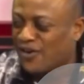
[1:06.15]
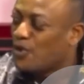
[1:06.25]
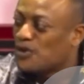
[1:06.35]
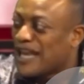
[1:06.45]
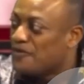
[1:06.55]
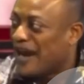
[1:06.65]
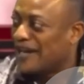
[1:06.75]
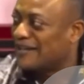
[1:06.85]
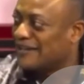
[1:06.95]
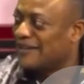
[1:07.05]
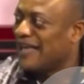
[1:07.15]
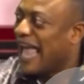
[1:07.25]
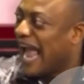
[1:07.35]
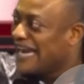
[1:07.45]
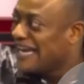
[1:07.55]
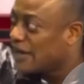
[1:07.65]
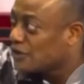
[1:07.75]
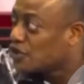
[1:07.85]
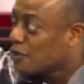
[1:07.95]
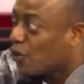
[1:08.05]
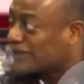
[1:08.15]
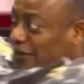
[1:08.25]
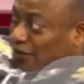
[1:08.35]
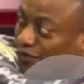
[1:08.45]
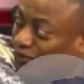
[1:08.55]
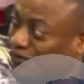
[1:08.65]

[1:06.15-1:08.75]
Or do schedule. And the to be quiet.